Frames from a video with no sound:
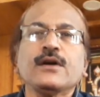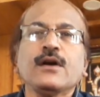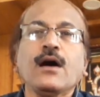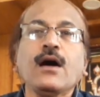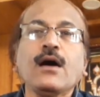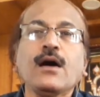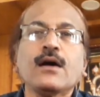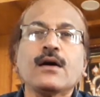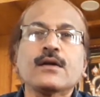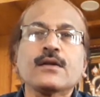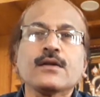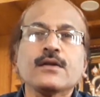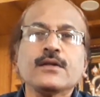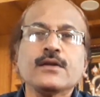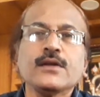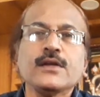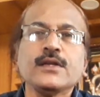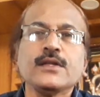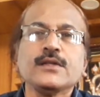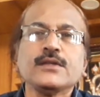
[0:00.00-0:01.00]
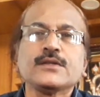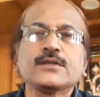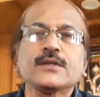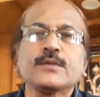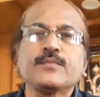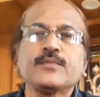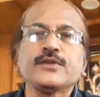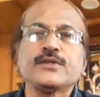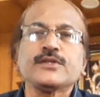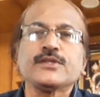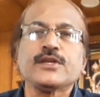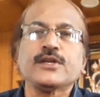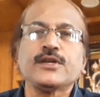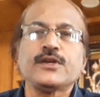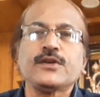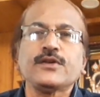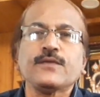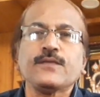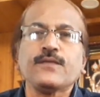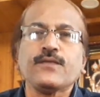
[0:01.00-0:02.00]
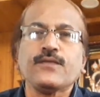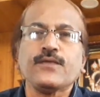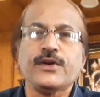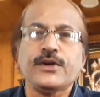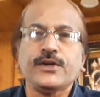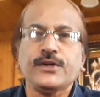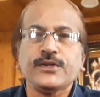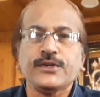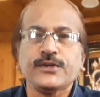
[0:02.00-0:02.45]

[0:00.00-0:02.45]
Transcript: or insufficient fund.